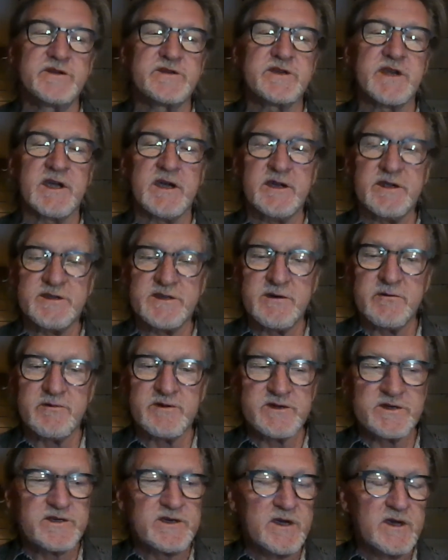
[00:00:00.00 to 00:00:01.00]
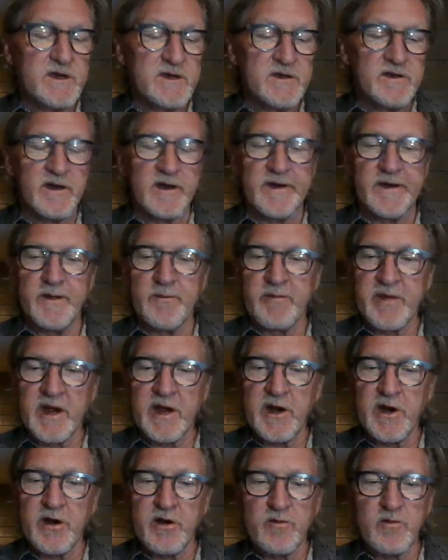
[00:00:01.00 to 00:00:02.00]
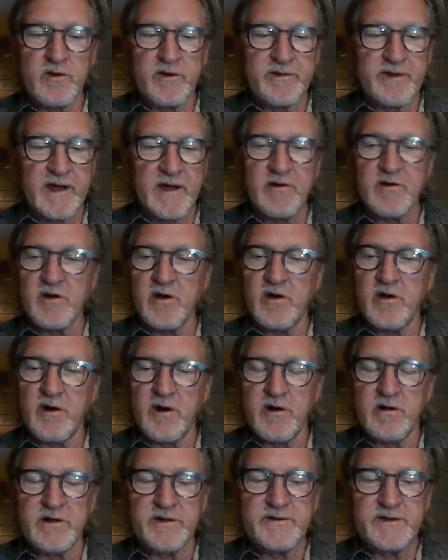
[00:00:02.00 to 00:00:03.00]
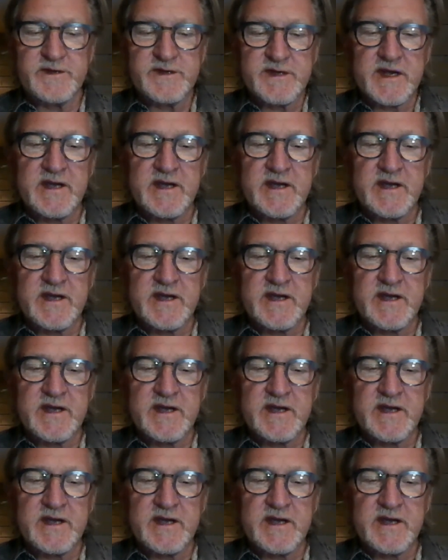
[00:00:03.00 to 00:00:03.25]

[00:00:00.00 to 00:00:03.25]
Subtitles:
in this case he was impaired with alcohol,